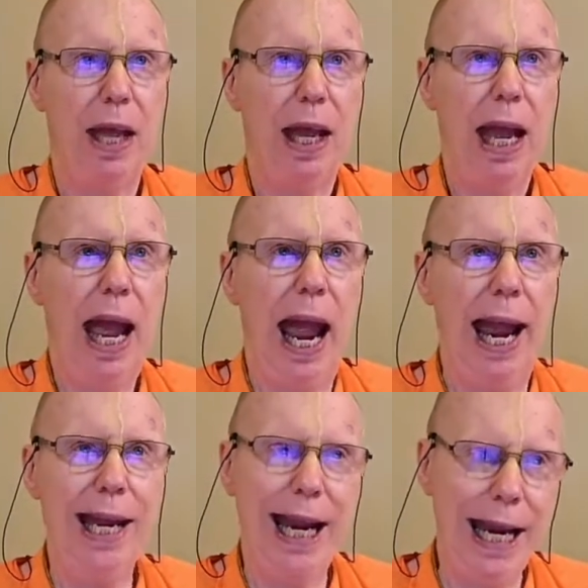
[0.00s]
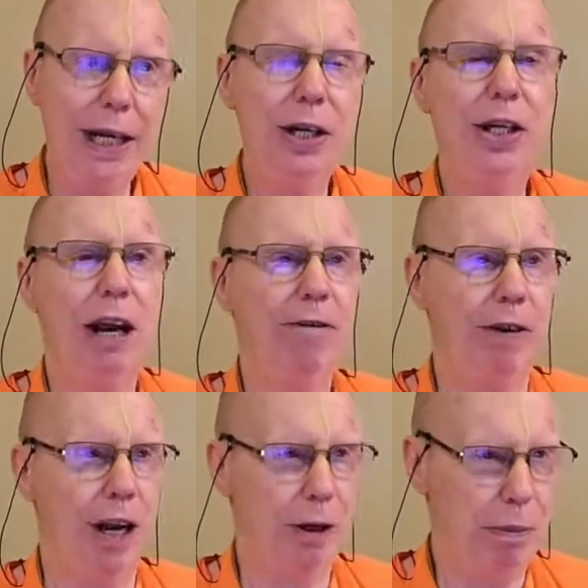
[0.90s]
an
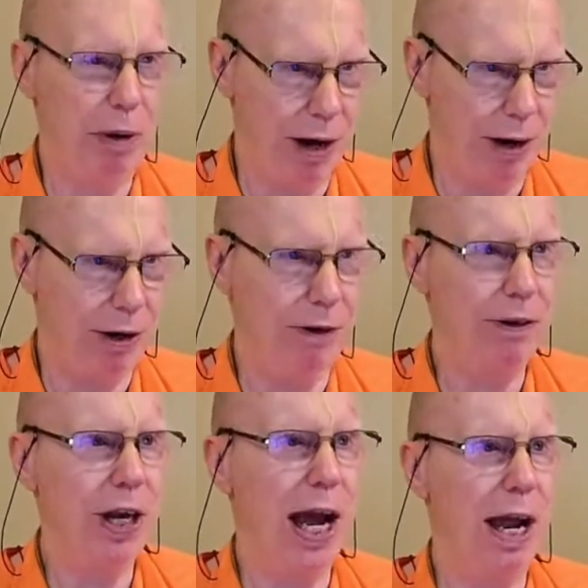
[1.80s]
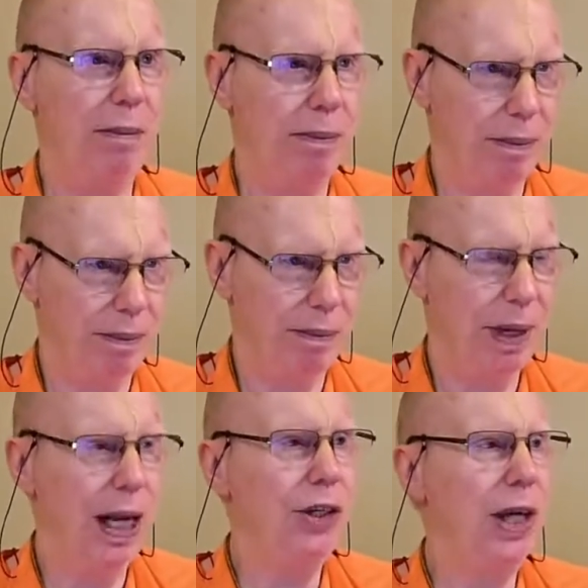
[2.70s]
indefinite period of time.
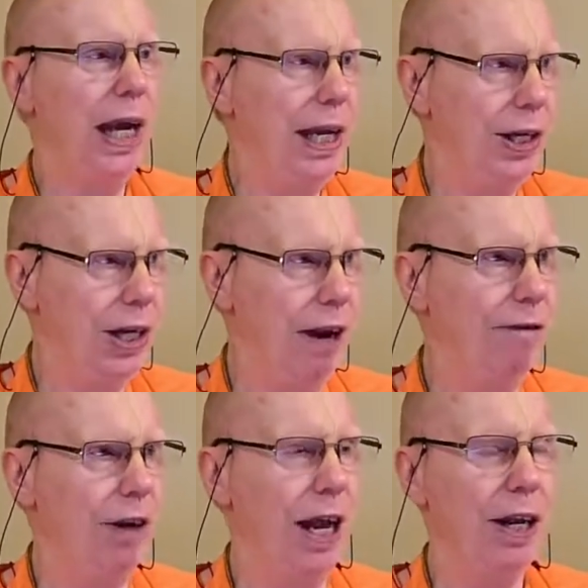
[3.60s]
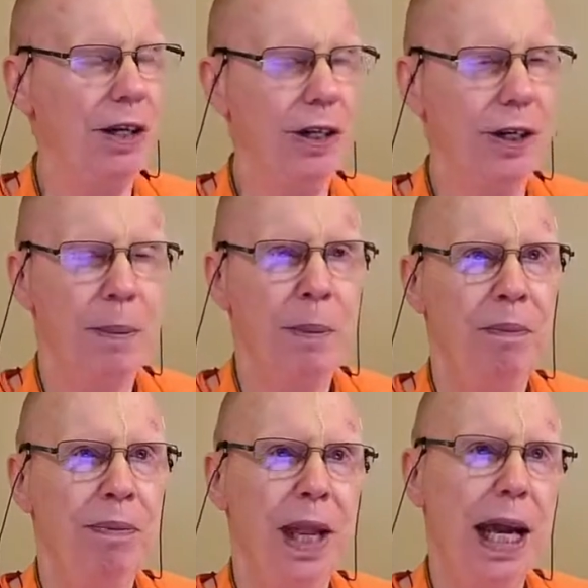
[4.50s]
It's indefinite.
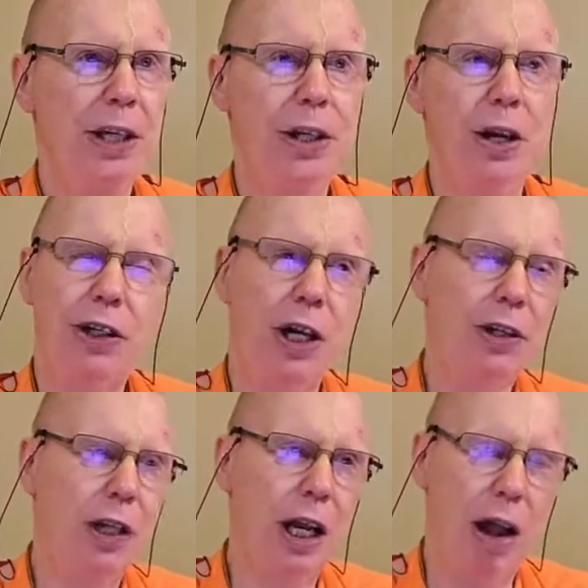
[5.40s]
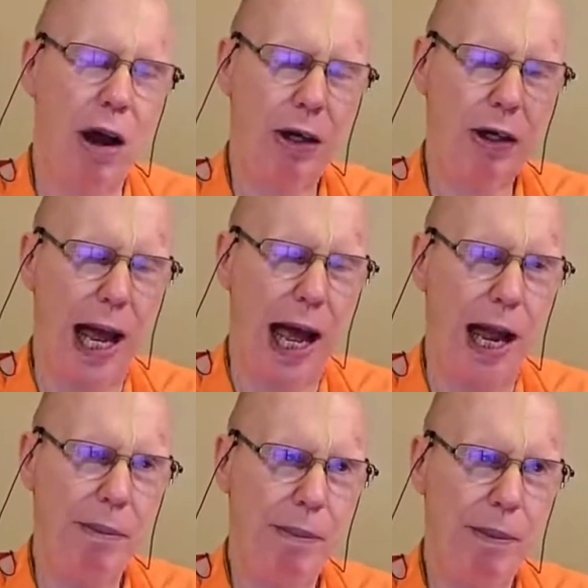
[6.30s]
It's not just a long
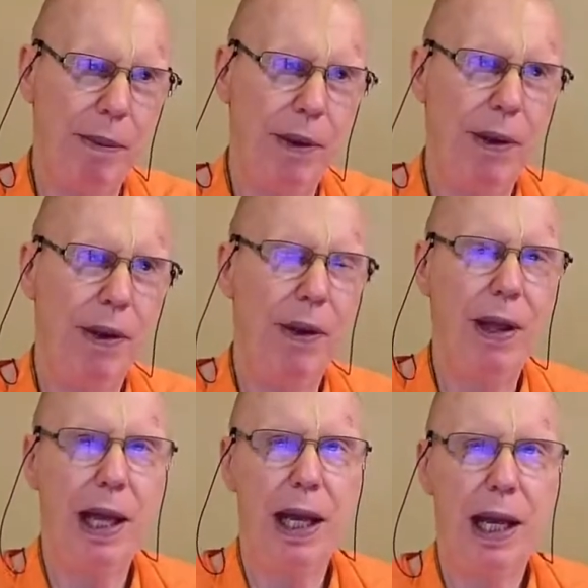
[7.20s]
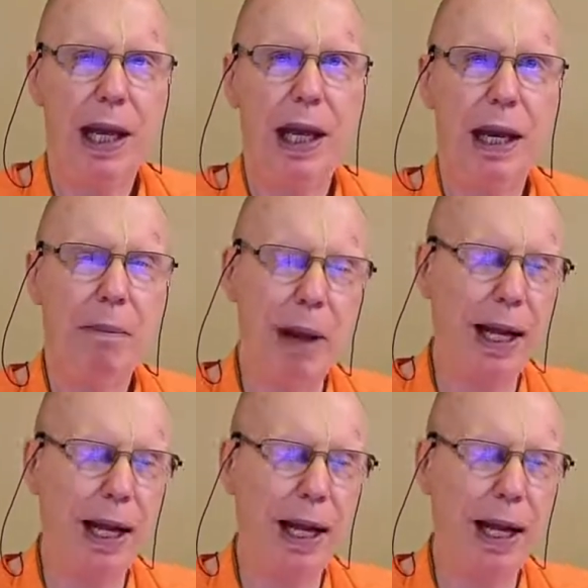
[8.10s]
time, but